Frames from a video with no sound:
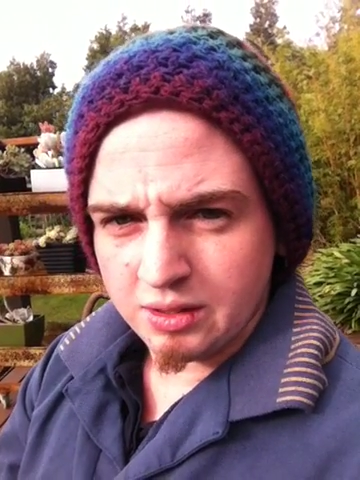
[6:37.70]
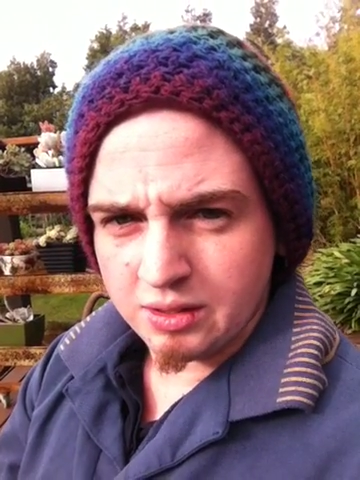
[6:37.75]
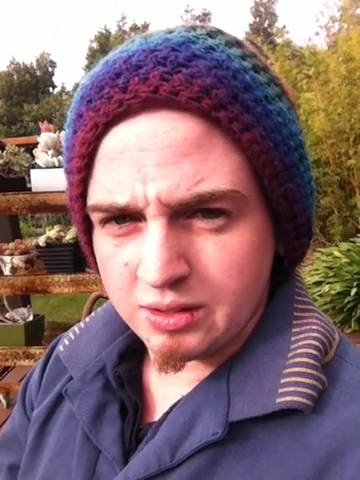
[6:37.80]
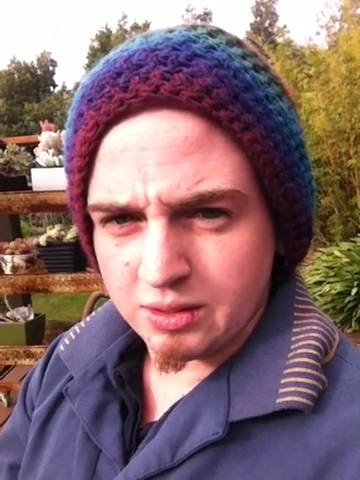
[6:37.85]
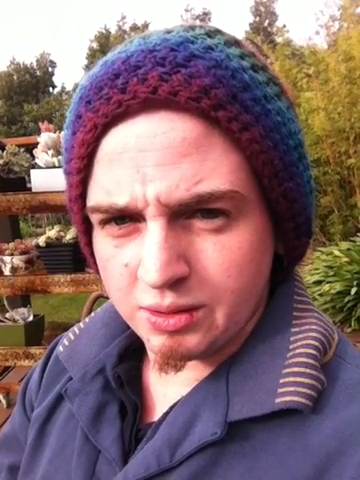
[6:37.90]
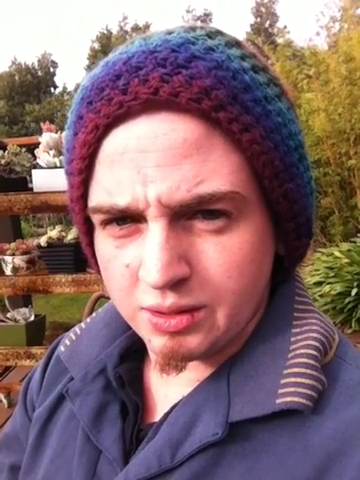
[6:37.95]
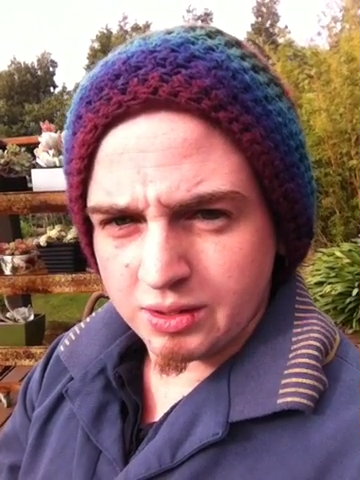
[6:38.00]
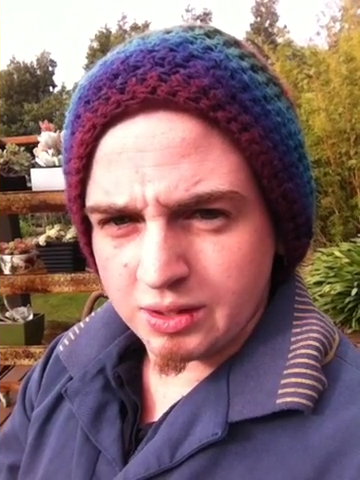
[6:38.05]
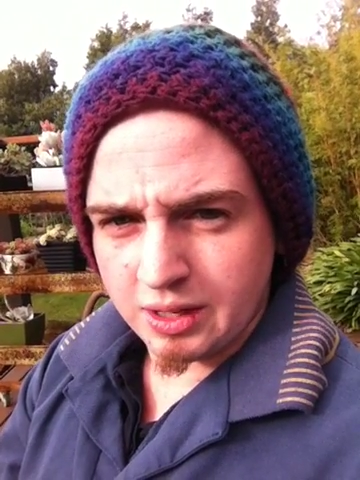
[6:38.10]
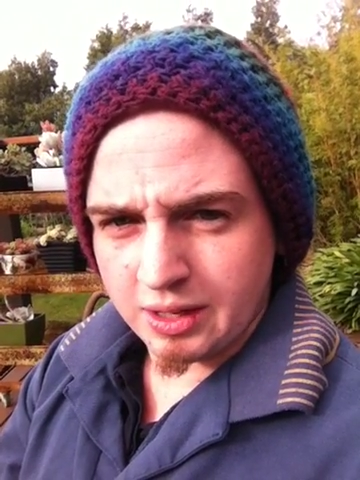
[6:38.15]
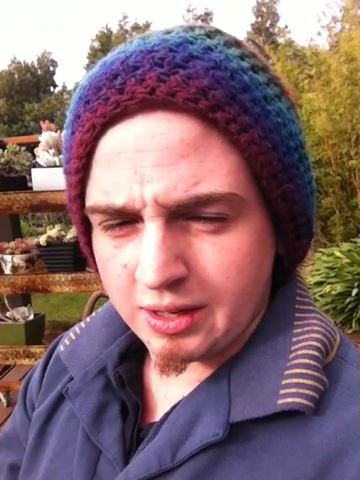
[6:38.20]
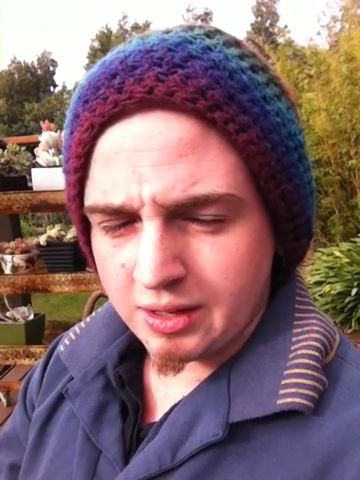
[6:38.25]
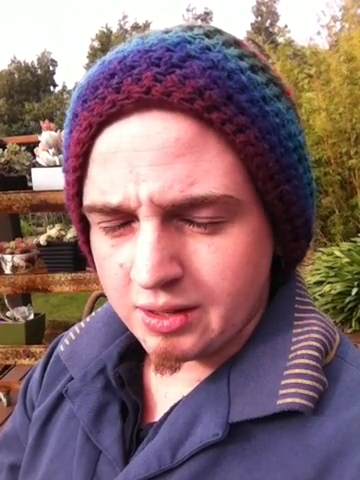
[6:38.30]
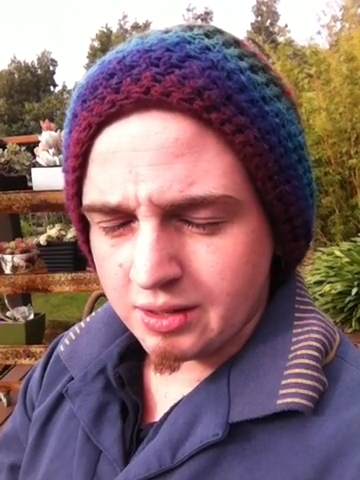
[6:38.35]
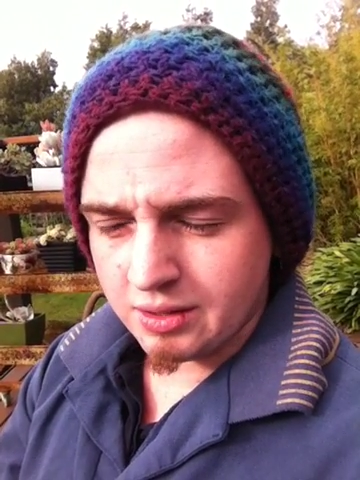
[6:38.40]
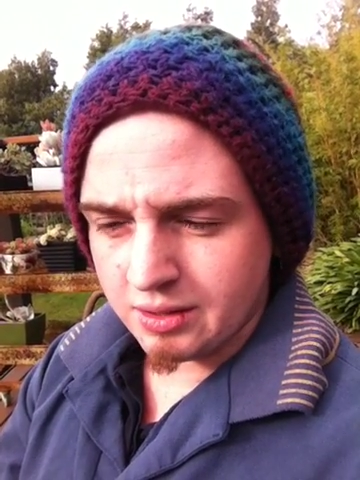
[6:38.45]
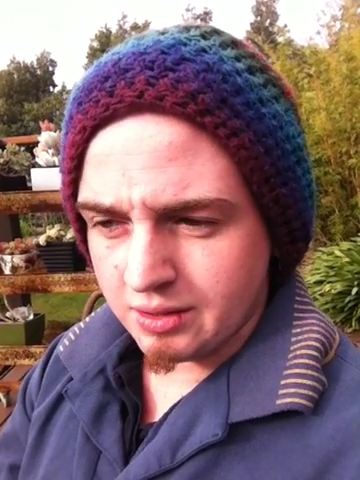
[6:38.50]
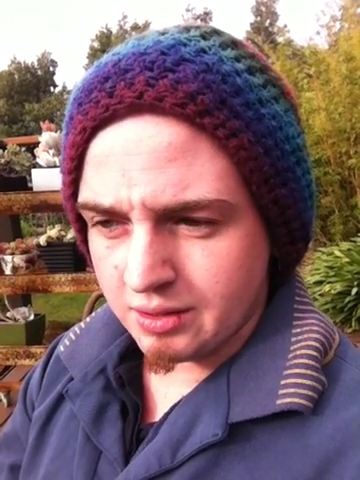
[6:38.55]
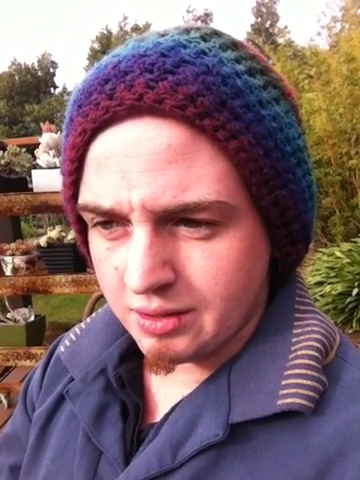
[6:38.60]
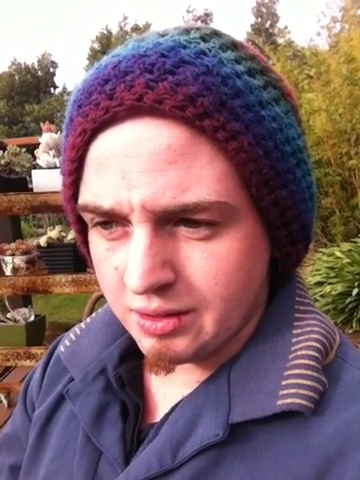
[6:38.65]
So it's like,
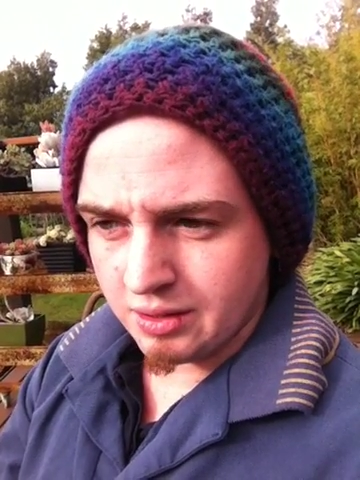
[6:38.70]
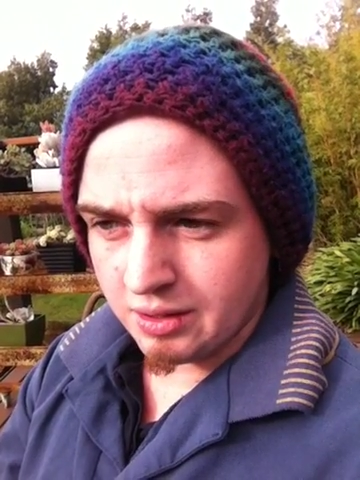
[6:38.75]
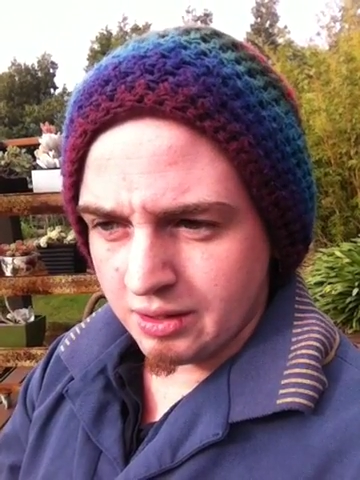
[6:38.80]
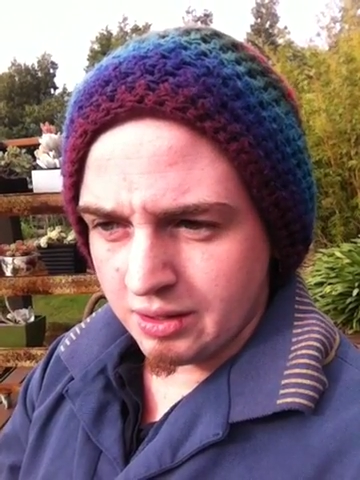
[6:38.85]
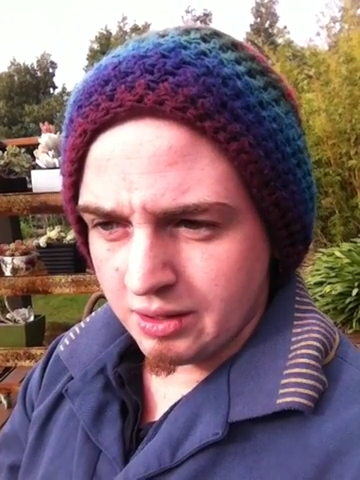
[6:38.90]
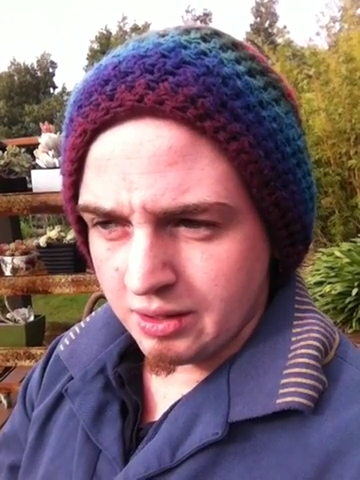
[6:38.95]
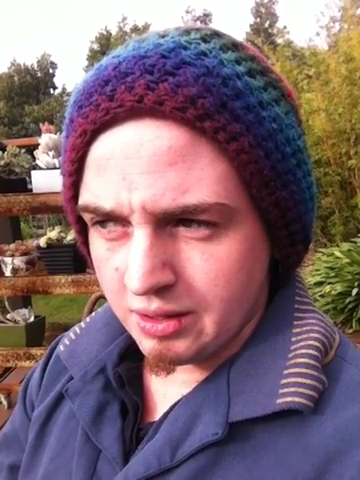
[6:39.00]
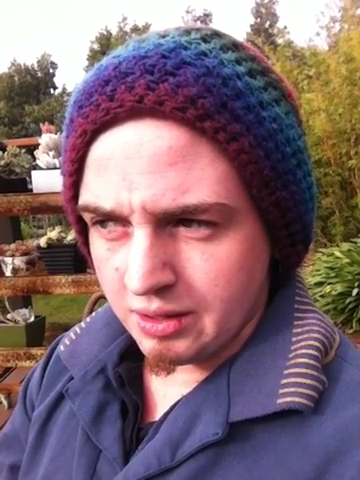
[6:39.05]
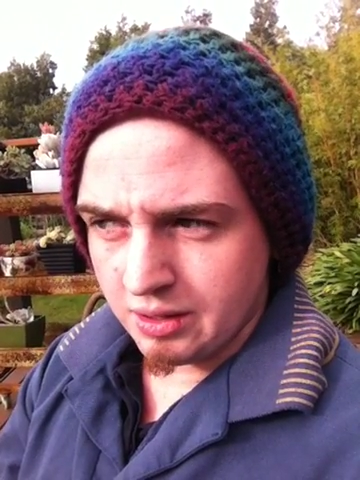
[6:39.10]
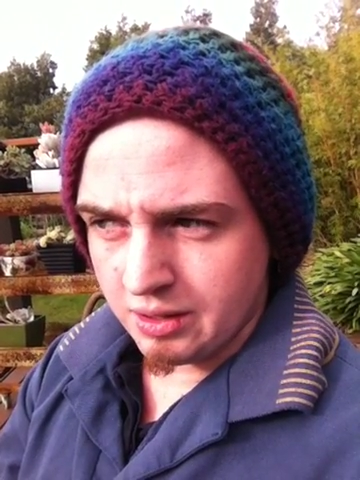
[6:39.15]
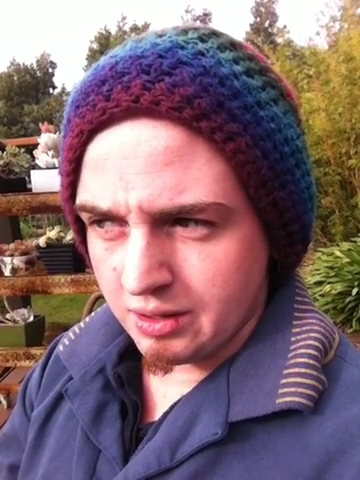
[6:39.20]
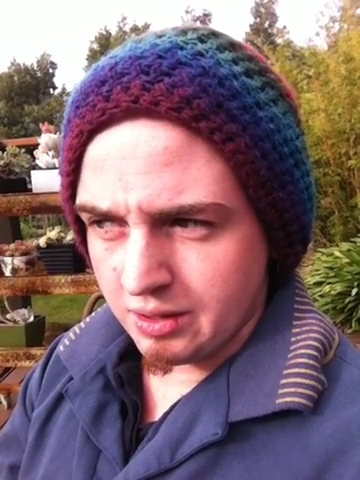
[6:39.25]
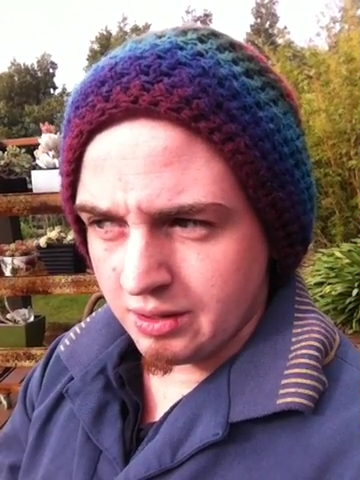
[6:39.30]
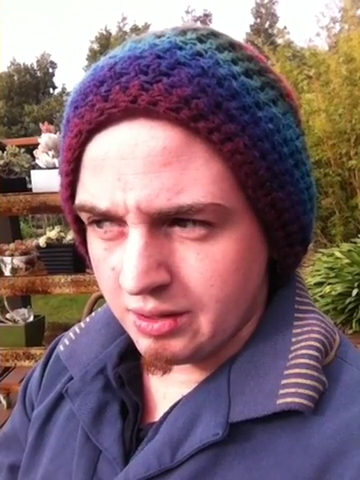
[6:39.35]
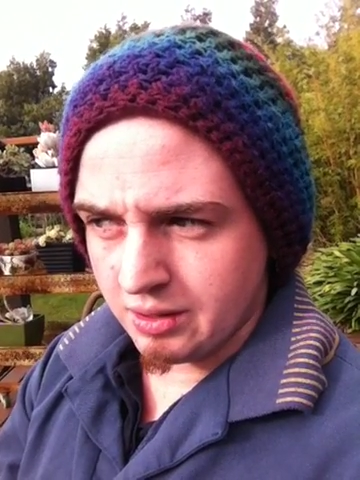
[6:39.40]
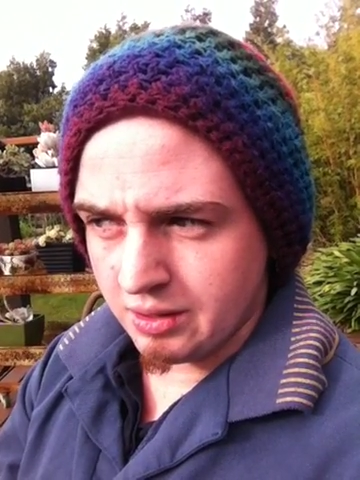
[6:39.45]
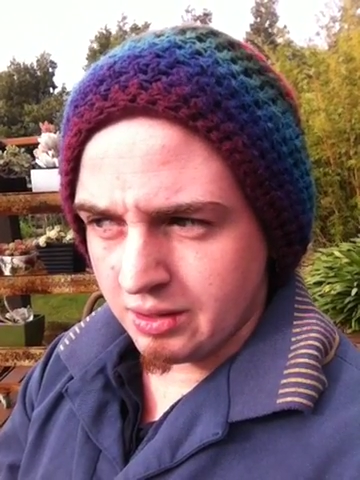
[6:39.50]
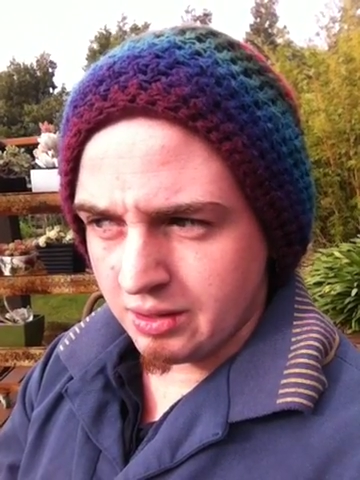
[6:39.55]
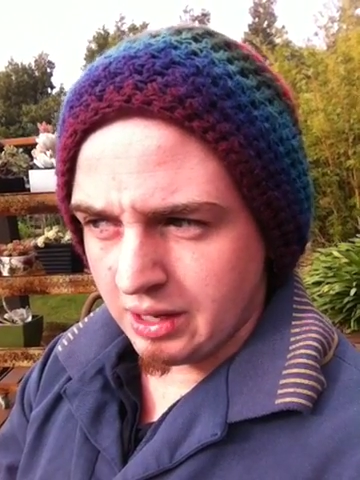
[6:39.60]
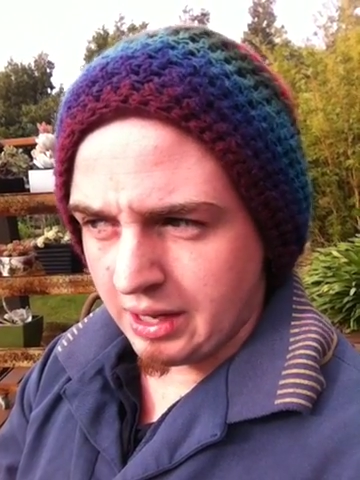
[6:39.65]

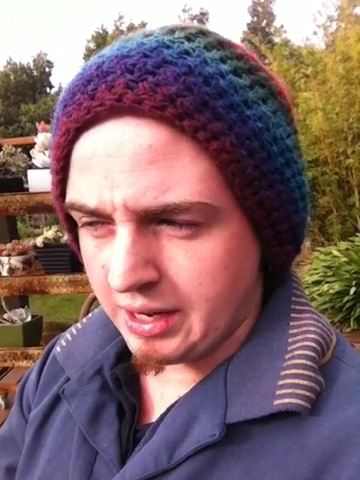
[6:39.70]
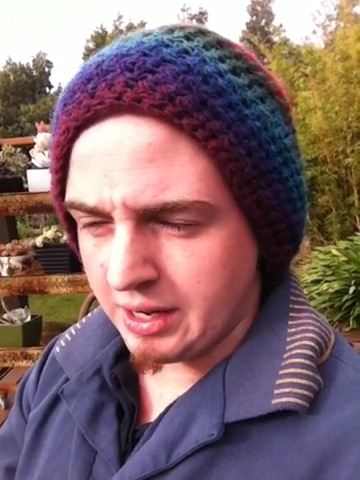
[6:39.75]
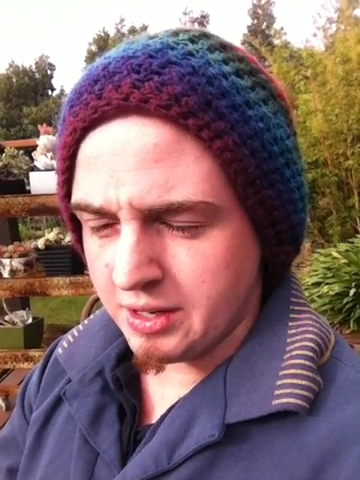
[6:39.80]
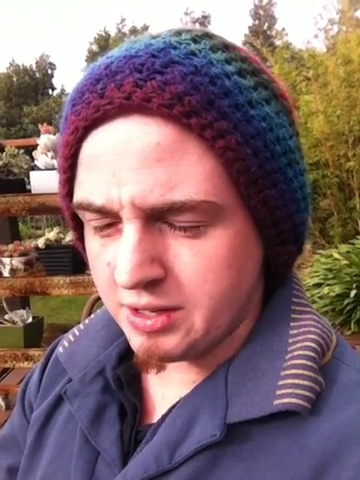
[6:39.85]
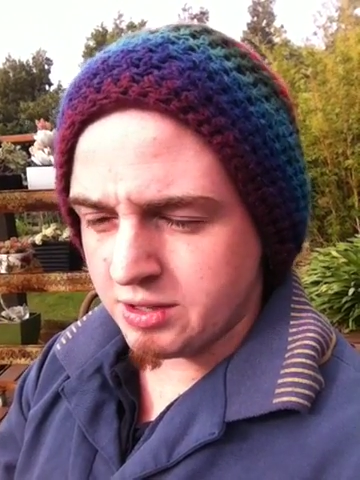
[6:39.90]
and